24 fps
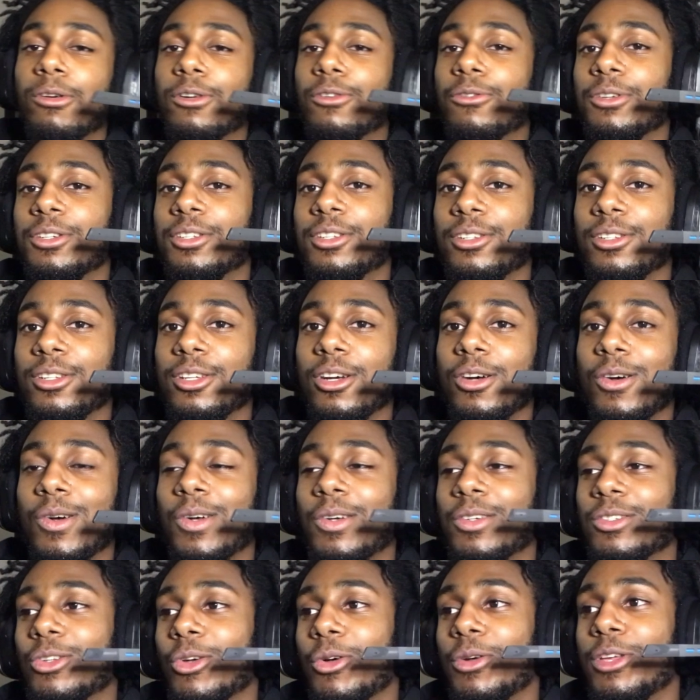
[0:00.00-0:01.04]
with Christian, yo.
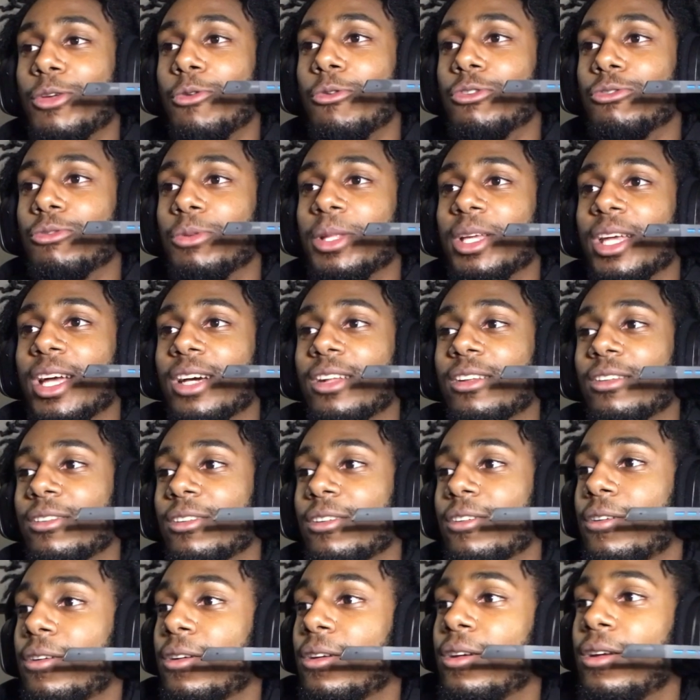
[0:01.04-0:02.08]
So he was really out of
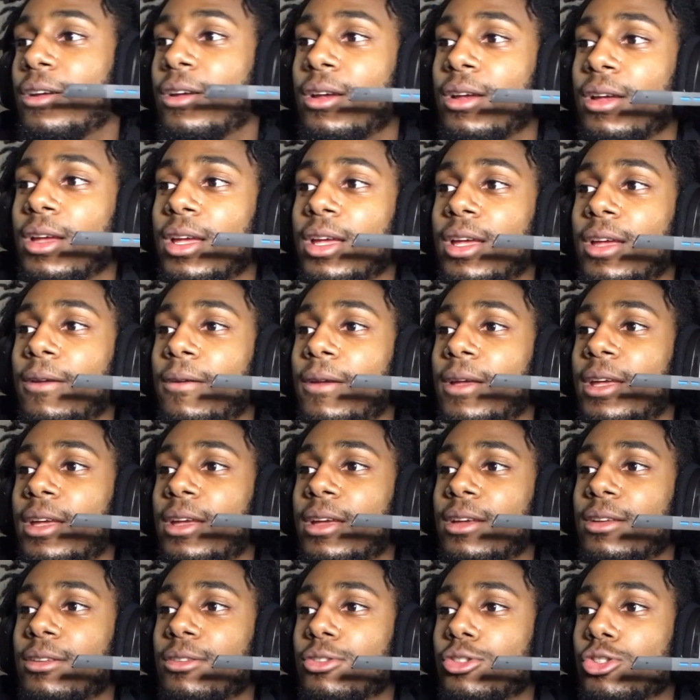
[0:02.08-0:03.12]
there.
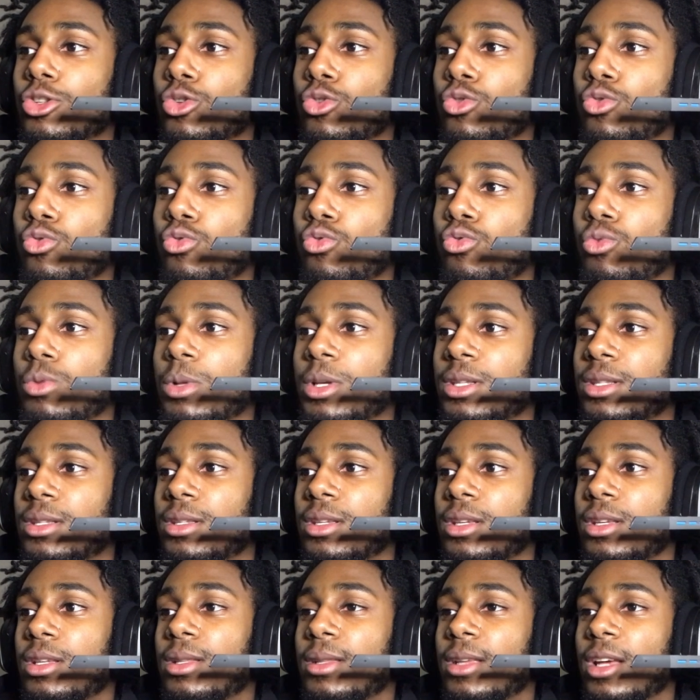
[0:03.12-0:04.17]
And so let's
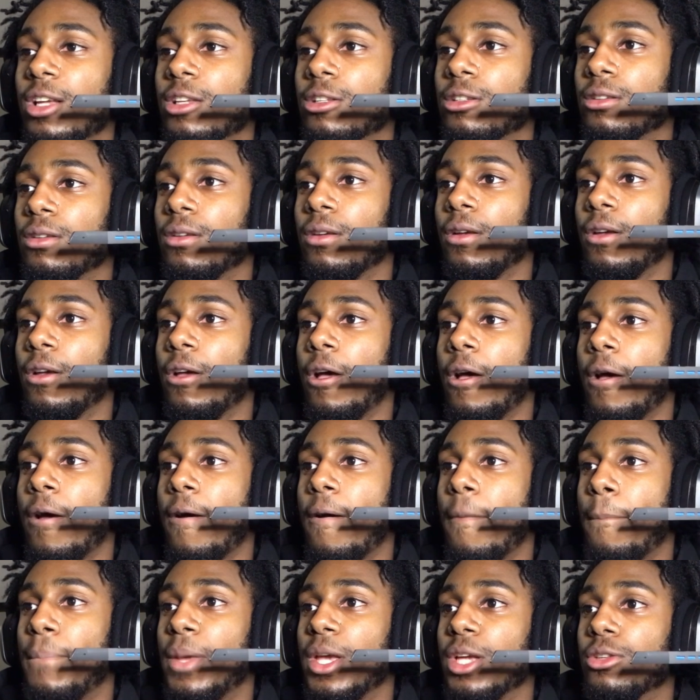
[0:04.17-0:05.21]
see, next
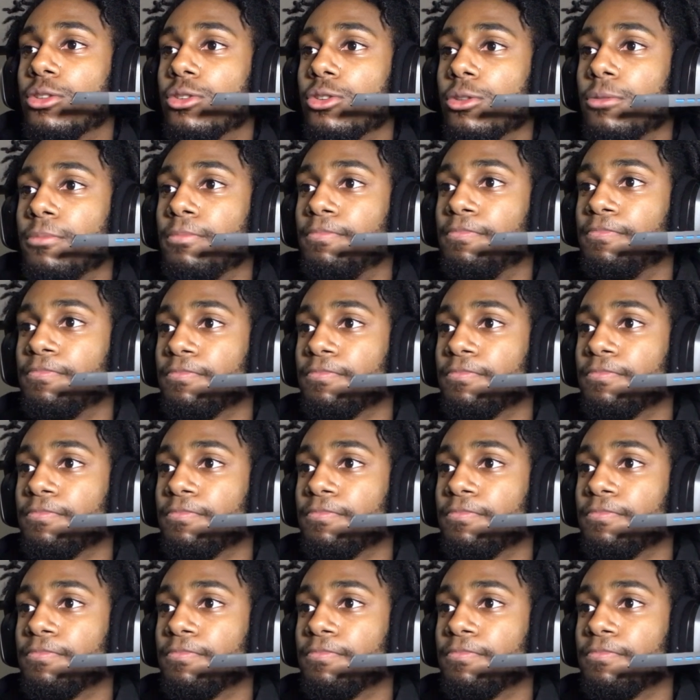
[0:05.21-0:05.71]
picture.